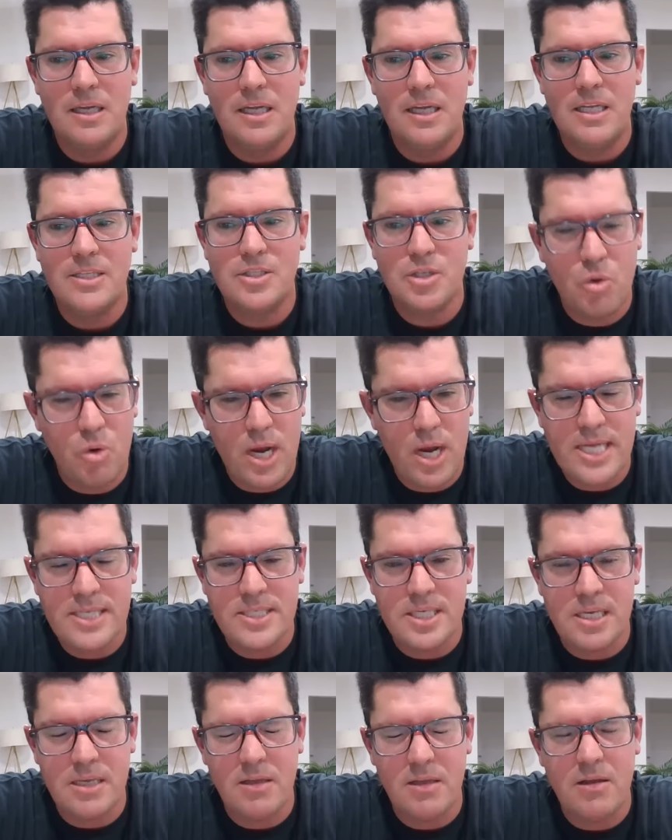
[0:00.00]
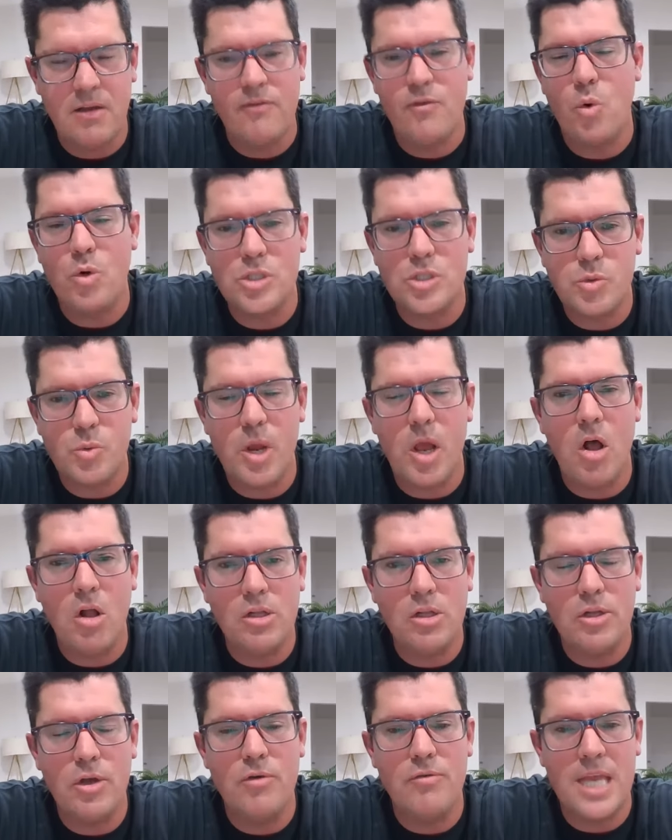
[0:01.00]
It's crazy. Of course, we all
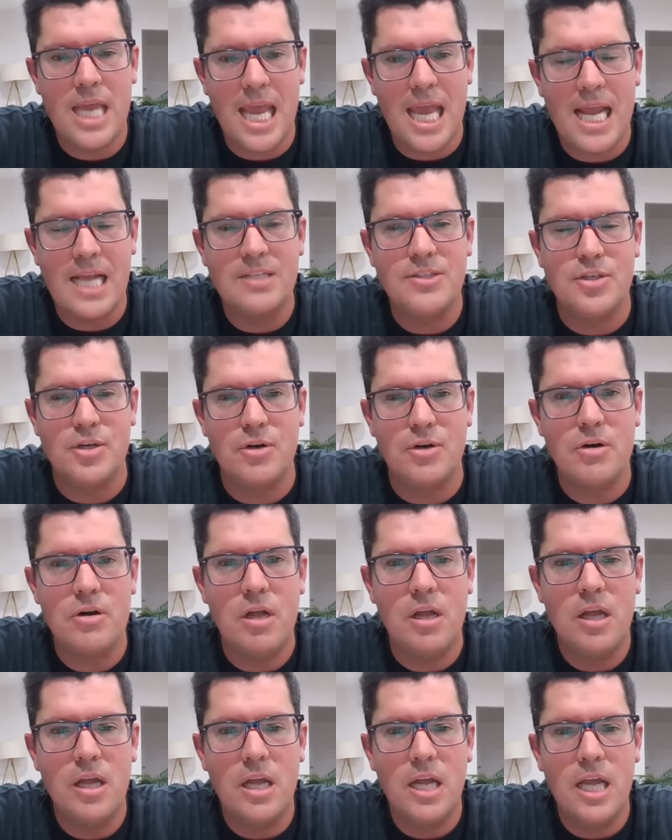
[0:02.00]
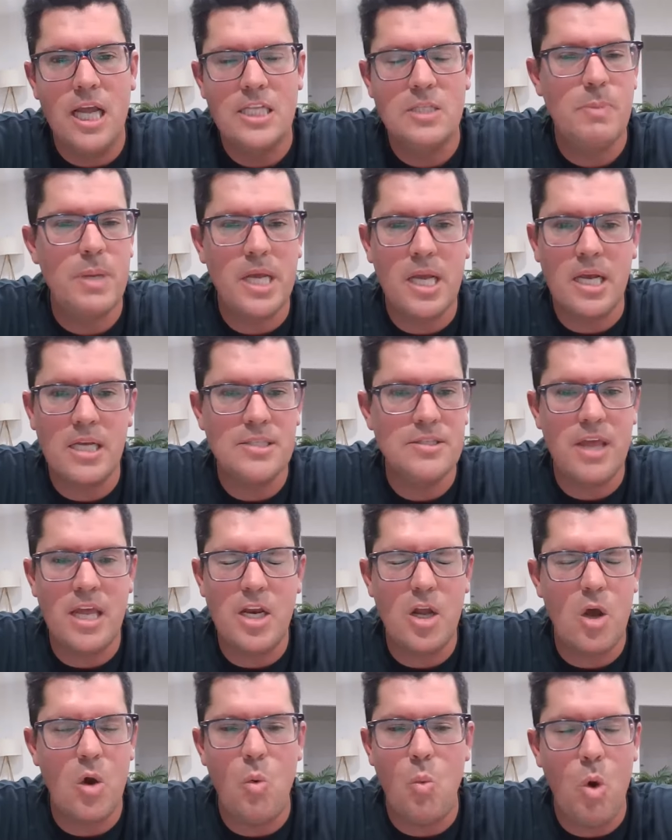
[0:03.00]
know the answer. It's because they
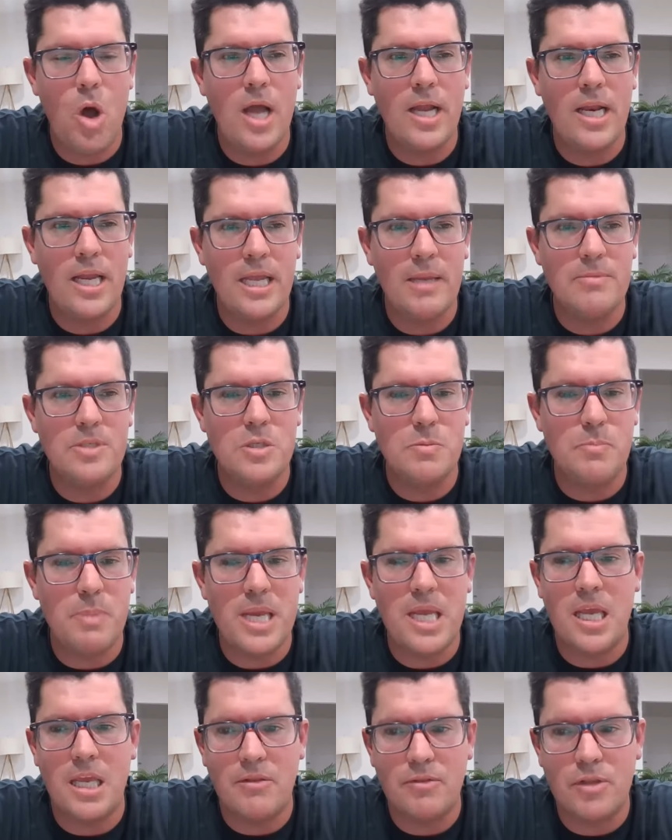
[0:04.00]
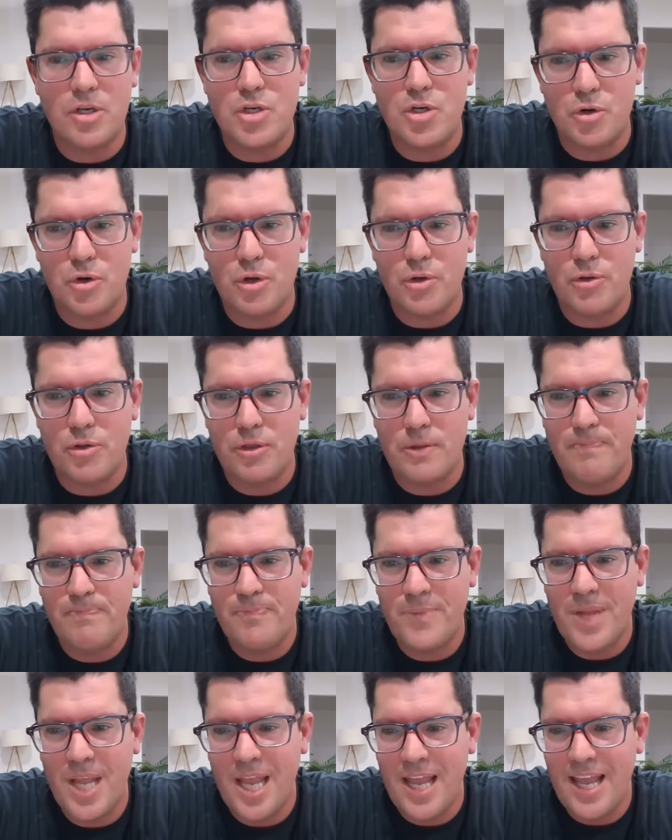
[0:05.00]
don't want him speaking the truth.
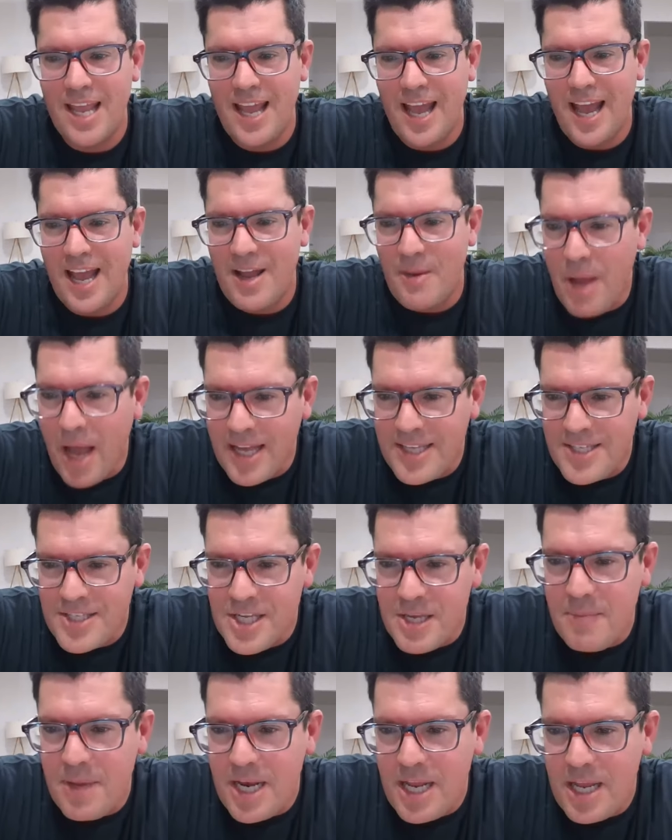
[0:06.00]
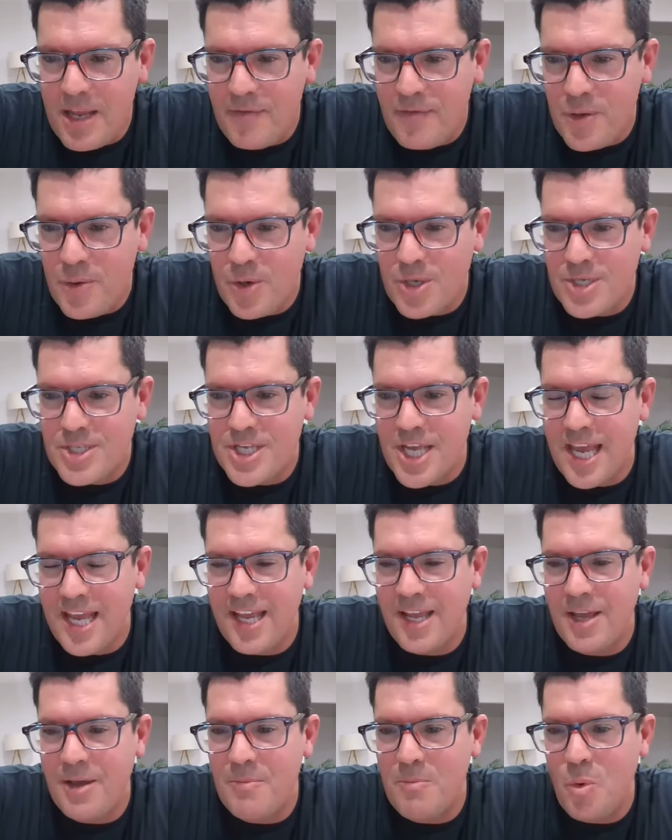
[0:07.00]
Uh, I see many of you are
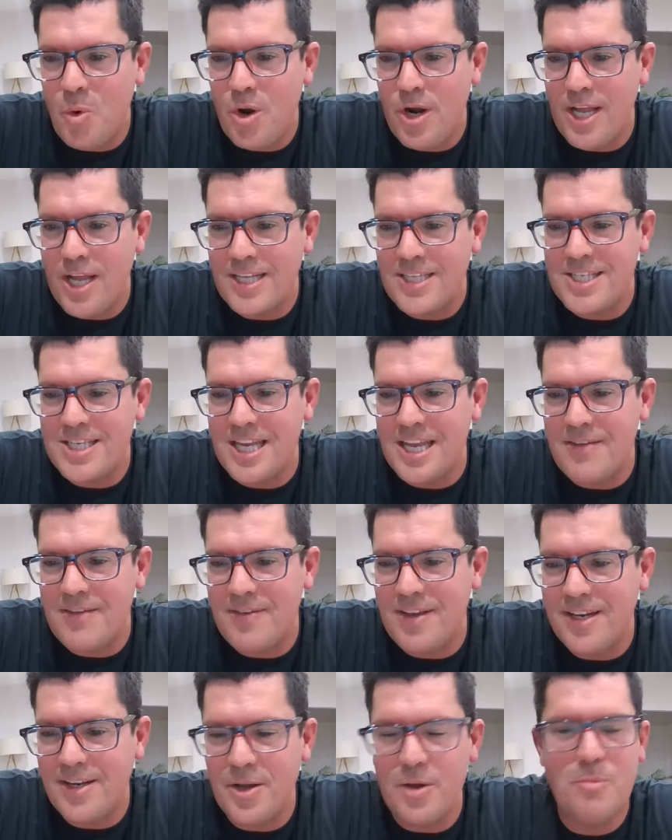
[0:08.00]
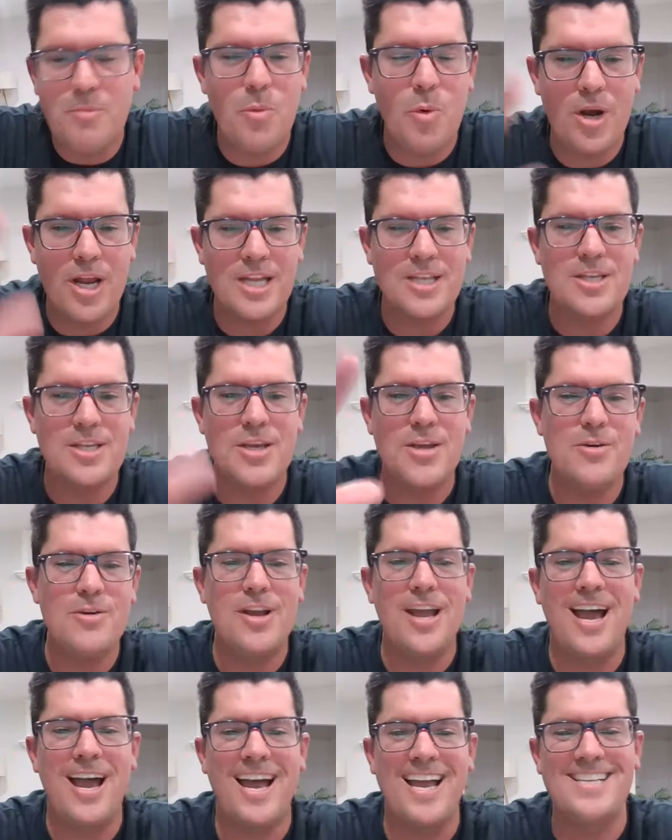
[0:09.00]
saying, good morning, Stephen. Good morning to you
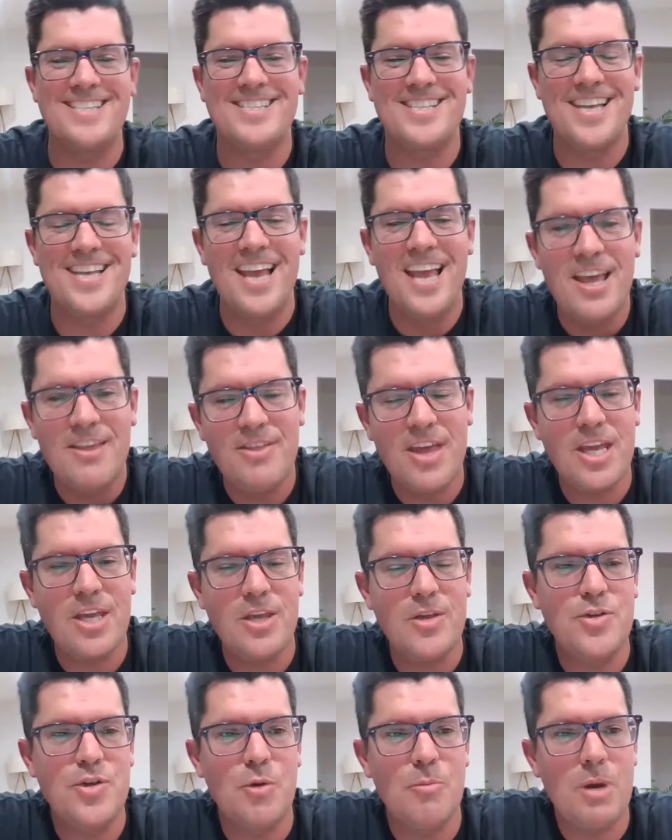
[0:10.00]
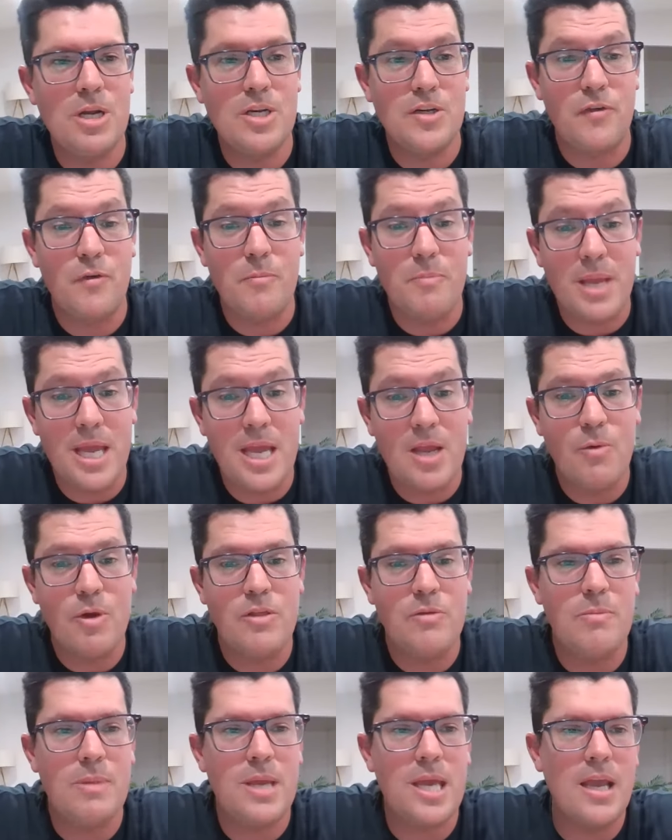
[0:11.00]
guys. Thank you so much for being
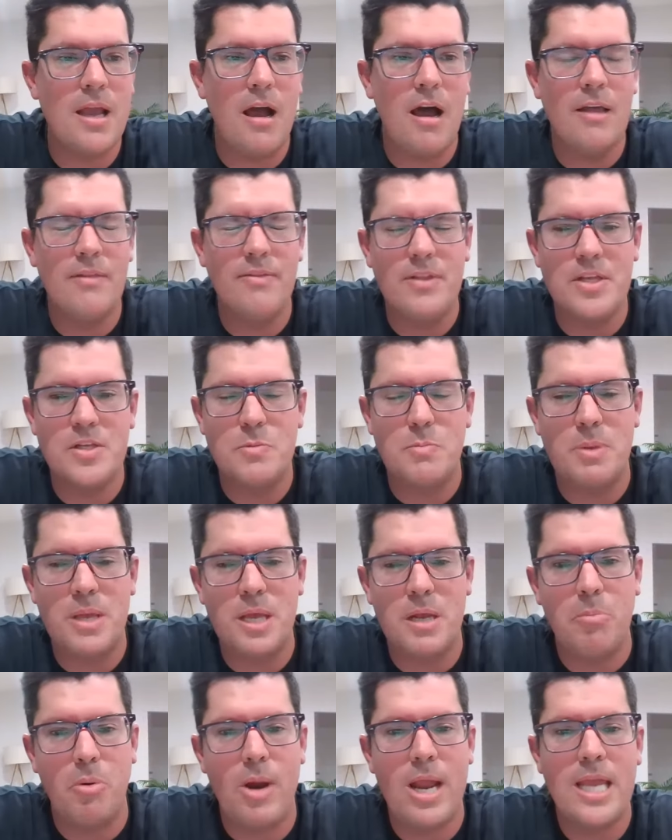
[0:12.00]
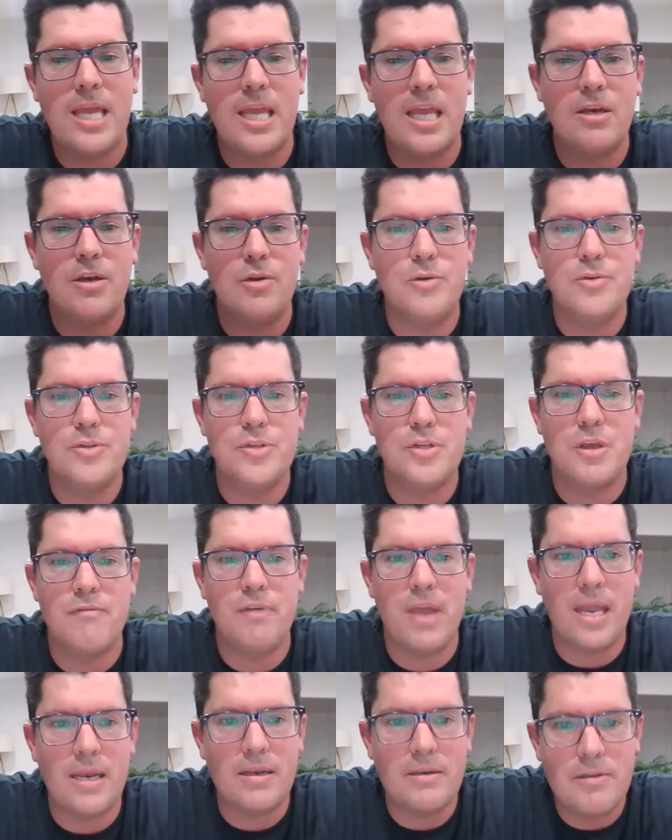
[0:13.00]
with me on this big breaking news
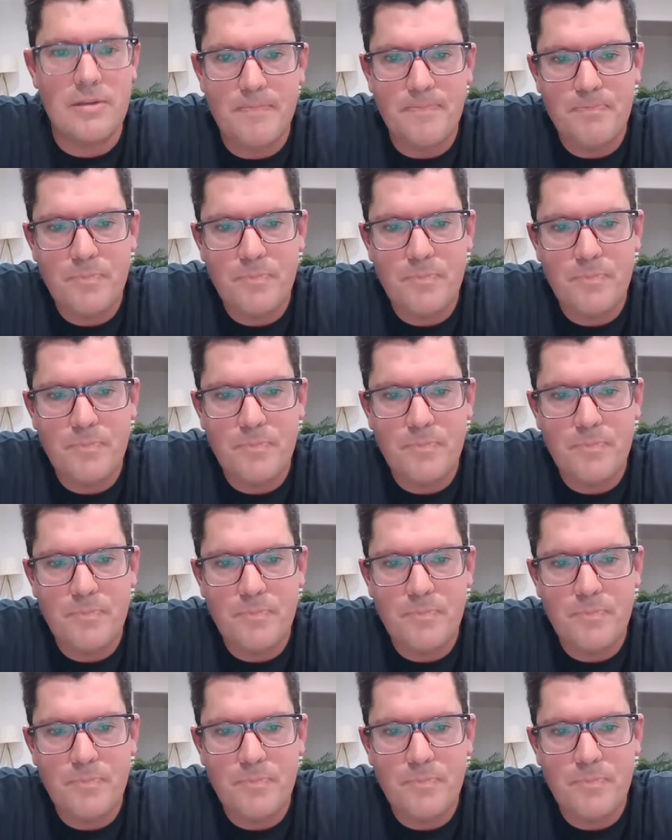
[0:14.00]
event.